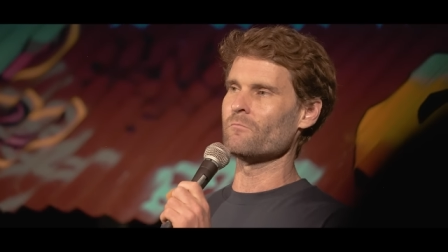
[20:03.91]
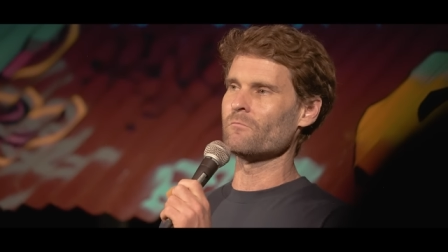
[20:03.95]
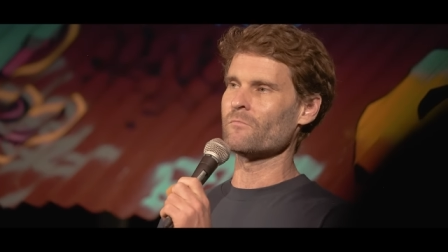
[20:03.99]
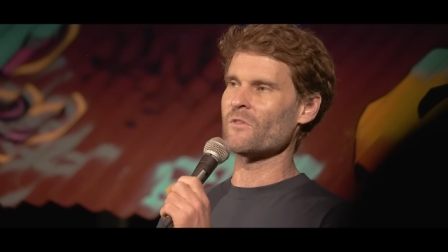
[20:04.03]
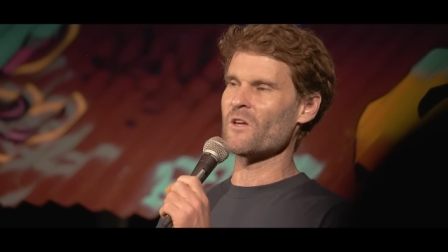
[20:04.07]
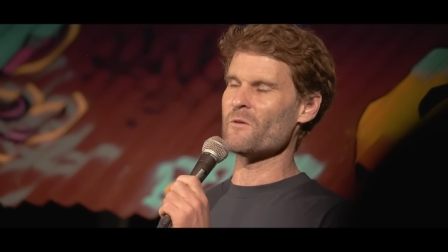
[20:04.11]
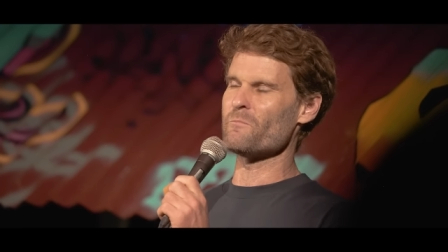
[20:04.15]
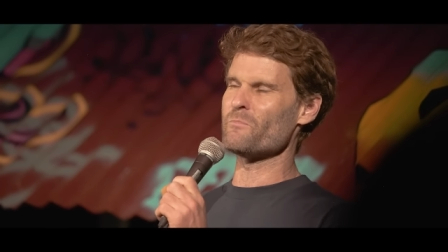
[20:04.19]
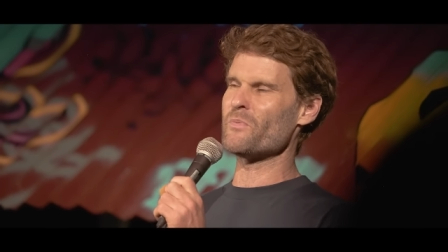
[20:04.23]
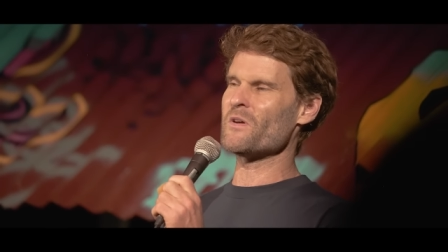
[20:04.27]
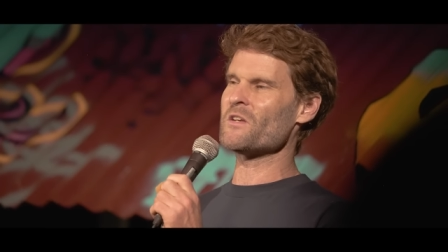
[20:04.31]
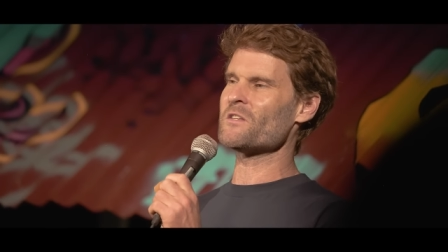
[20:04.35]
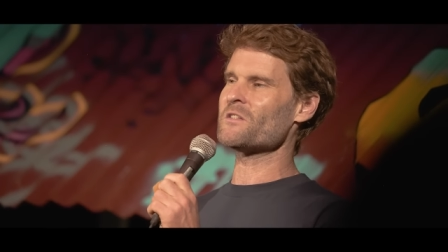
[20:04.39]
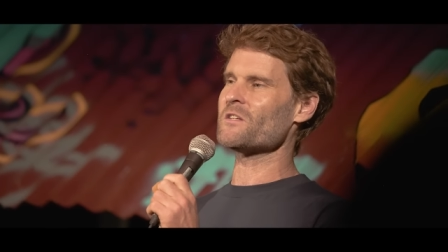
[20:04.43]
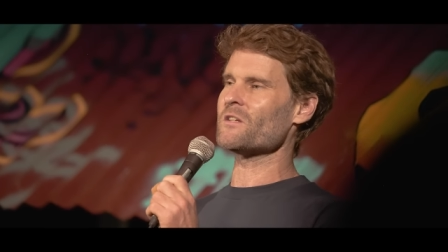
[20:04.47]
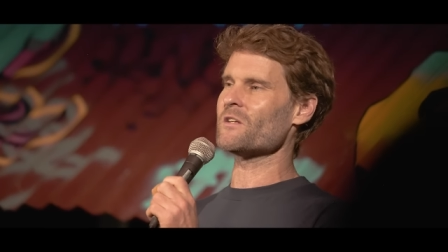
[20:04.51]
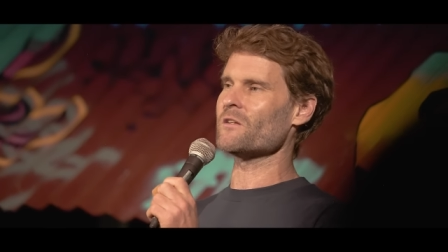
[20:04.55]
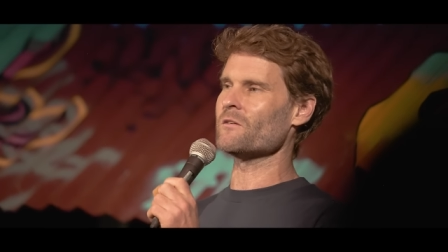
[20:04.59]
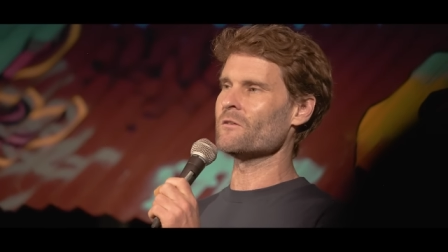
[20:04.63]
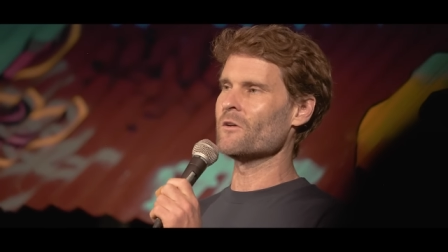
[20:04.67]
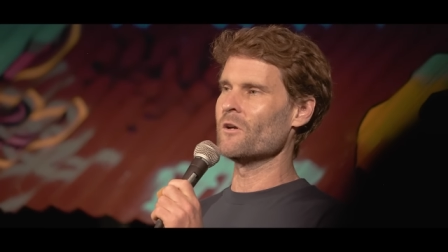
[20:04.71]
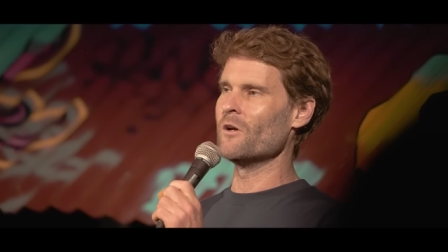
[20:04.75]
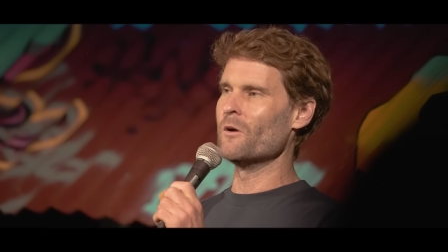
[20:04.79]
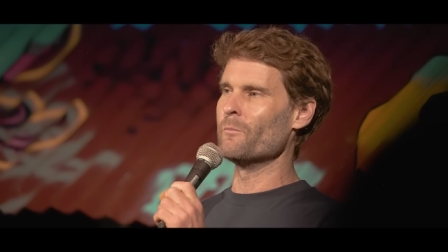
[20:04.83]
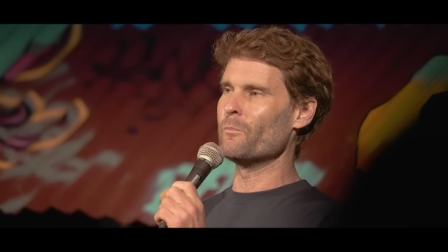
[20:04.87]
They're
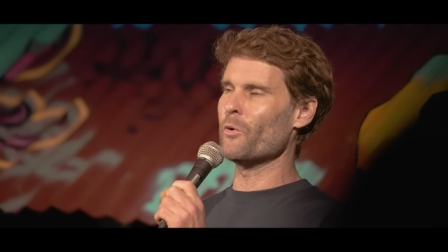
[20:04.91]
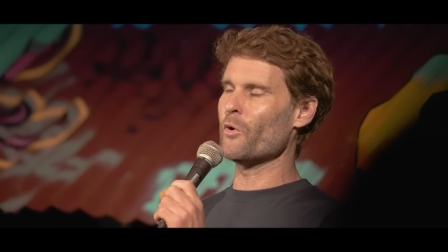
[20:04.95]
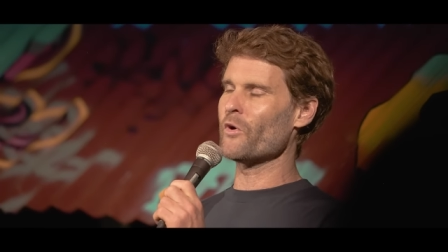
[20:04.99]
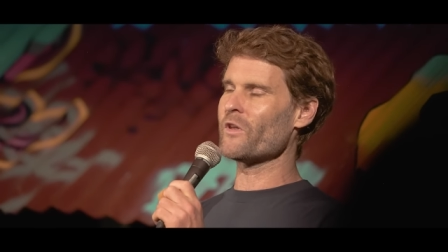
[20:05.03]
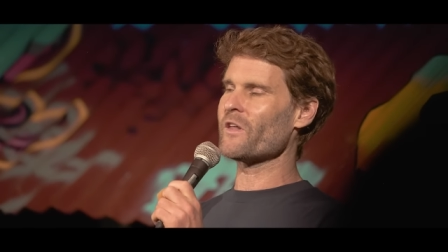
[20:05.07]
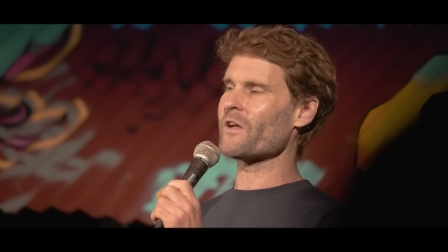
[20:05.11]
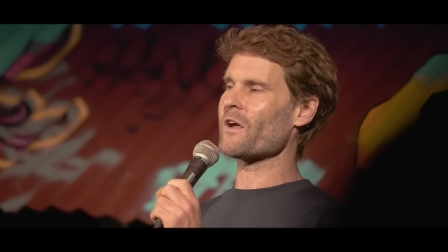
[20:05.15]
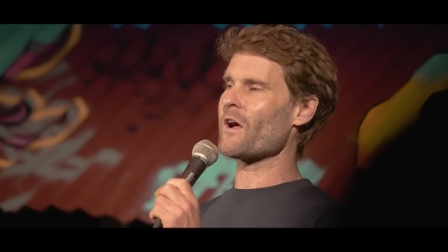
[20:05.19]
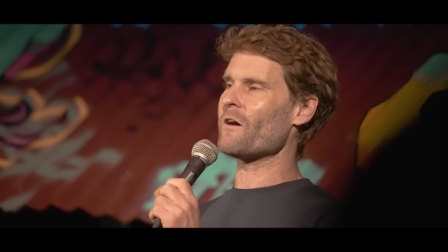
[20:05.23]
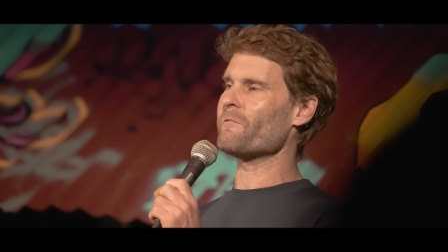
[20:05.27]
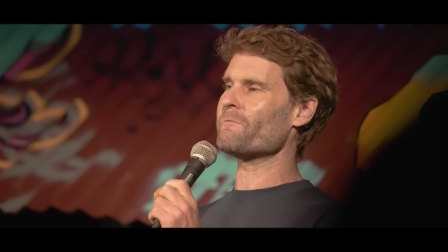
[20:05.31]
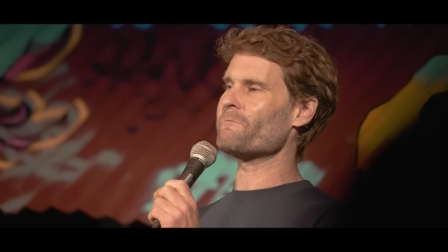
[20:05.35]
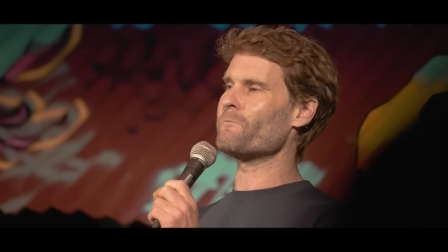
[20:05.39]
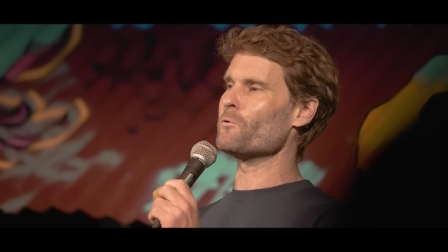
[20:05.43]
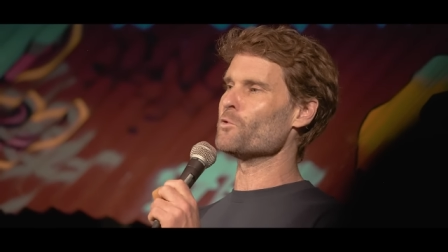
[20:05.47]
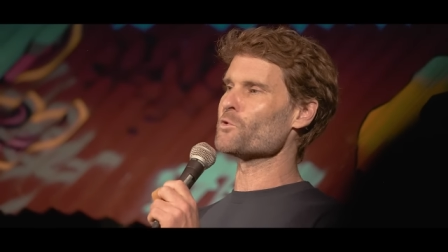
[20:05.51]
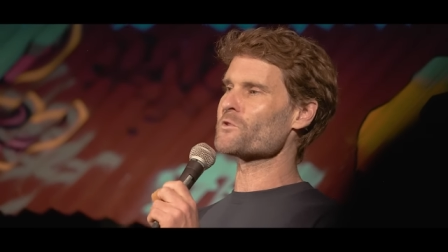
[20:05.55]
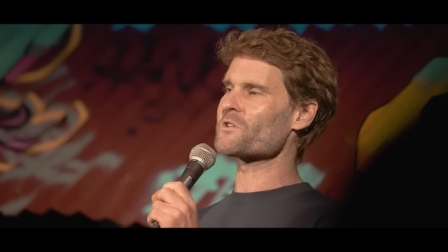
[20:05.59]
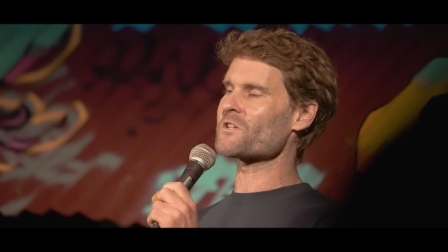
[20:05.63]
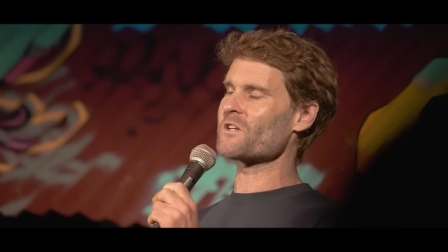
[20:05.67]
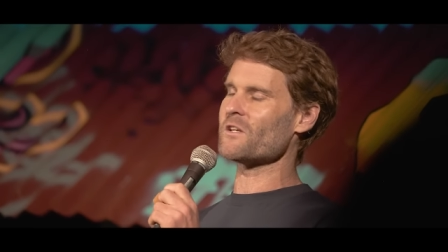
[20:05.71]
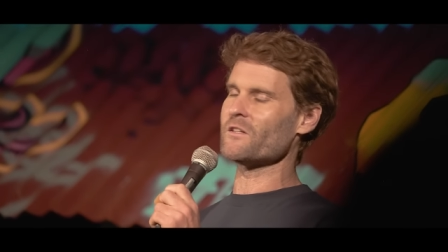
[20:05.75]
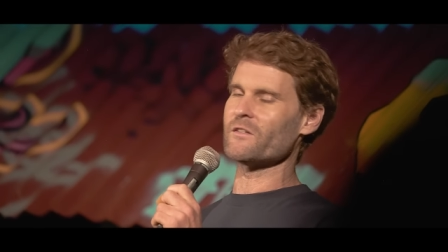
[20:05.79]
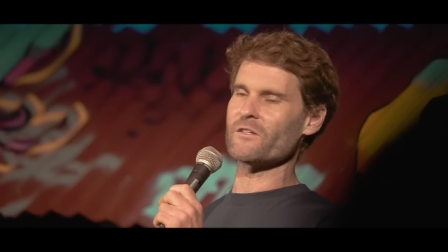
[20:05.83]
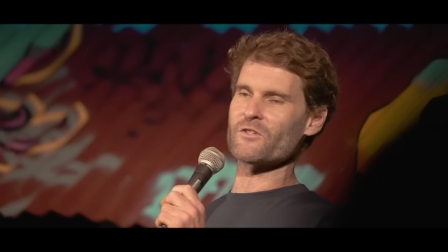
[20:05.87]
busy boiling up four
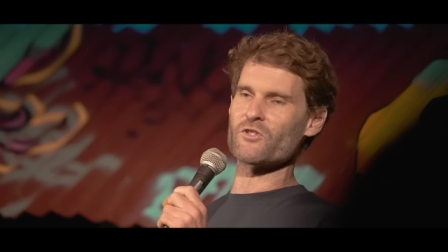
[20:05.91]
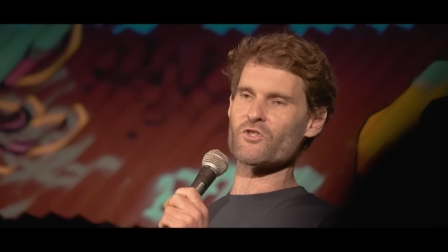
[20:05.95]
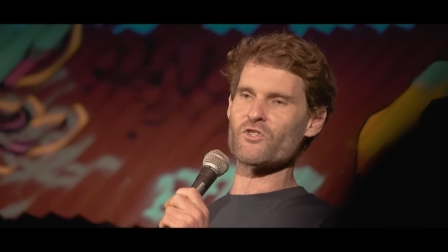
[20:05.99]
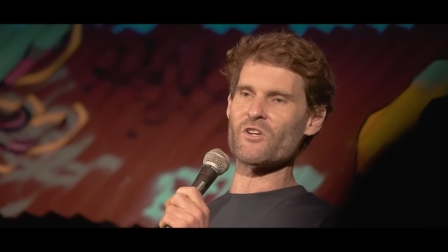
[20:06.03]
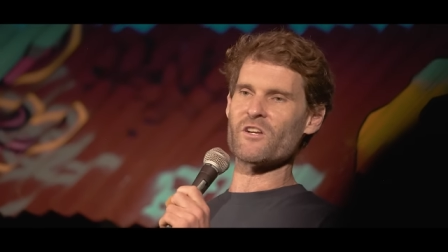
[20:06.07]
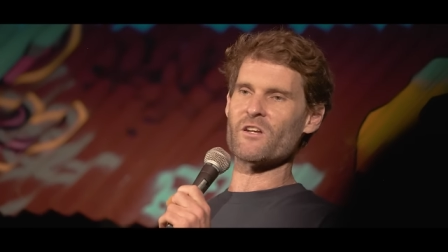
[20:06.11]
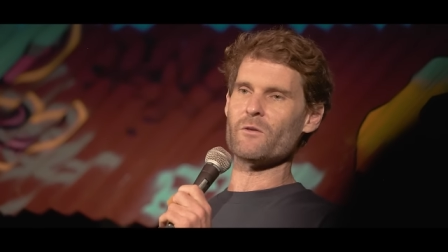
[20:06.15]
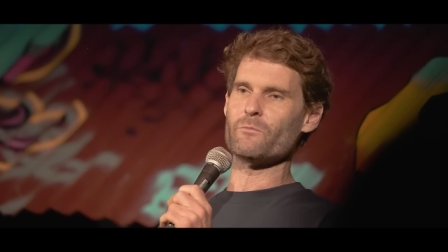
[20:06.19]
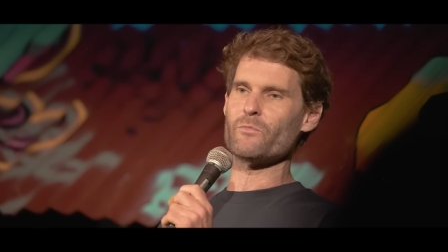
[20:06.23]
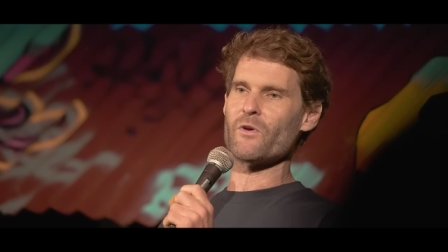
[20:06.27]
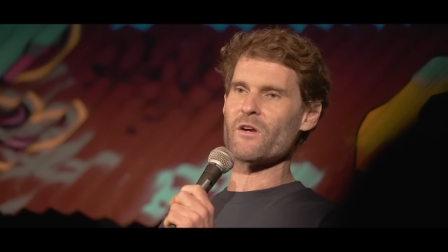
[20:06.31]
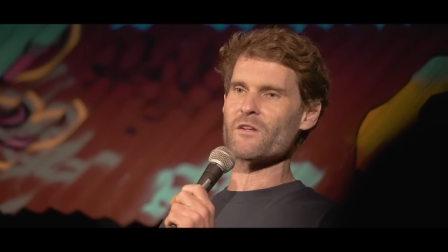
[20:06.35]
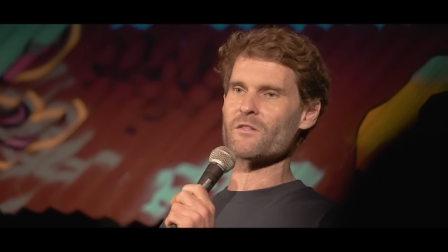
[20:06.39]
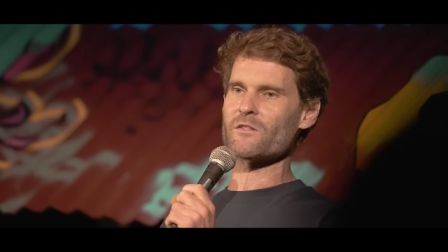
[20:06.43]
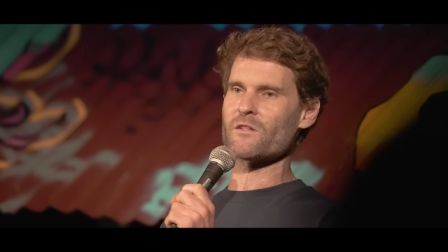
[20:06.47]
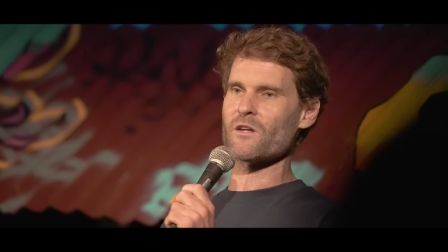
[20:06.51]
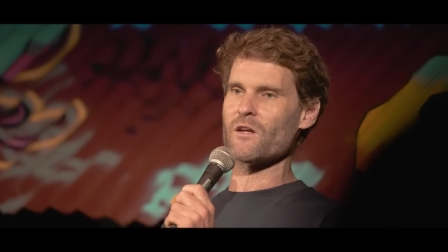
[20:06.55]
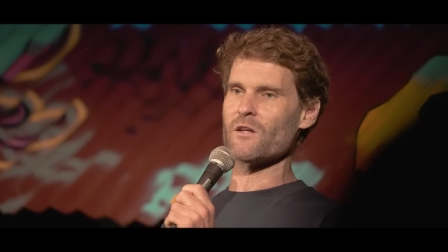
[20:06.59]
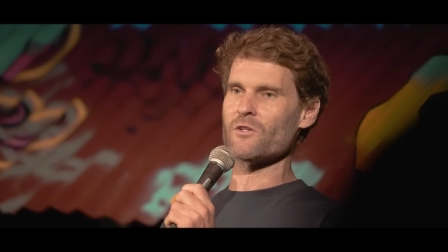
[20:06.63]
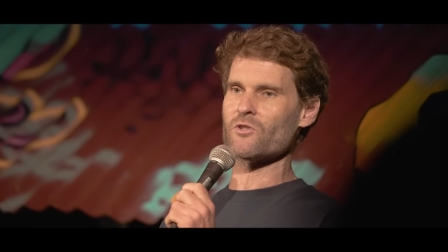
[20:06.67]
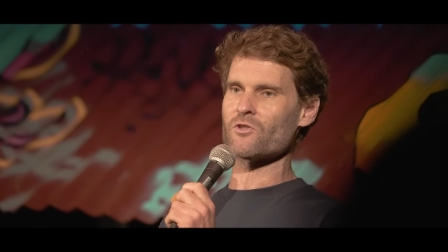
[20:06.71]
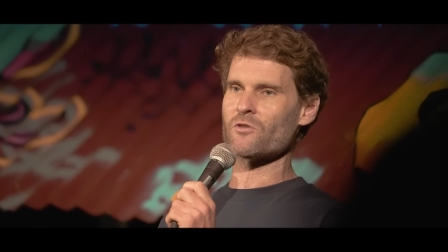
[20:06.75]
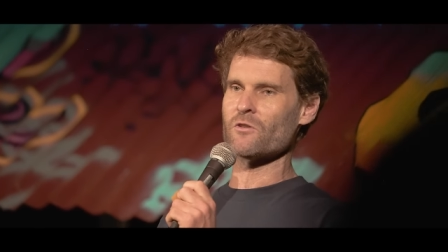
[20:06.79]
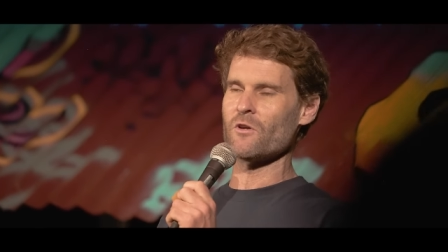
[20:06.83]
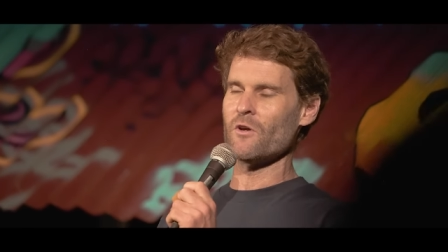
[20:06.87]
skinless chicken breasts
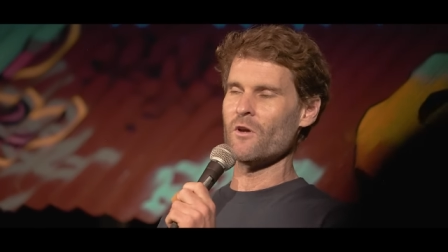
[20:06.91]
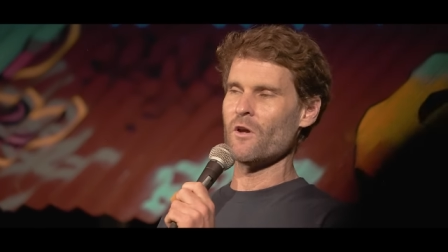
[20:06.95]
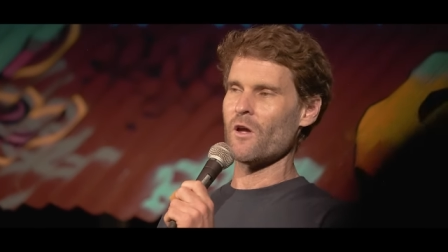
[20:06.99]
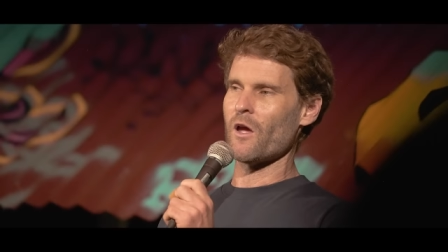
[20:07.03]
each